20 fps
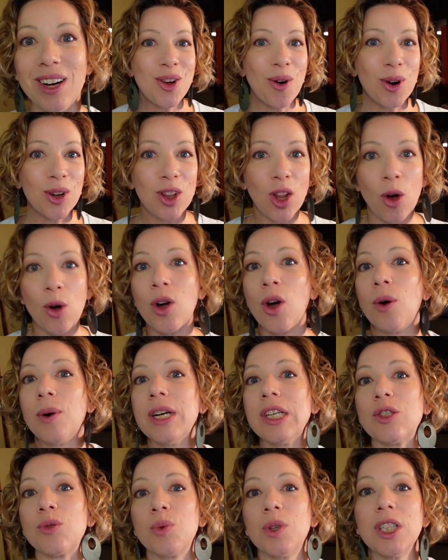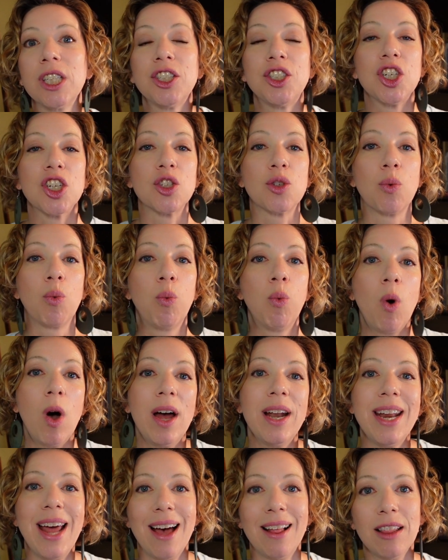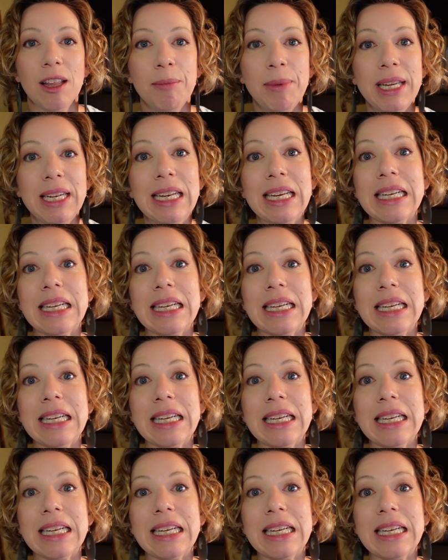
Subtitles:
Your logo is really just one element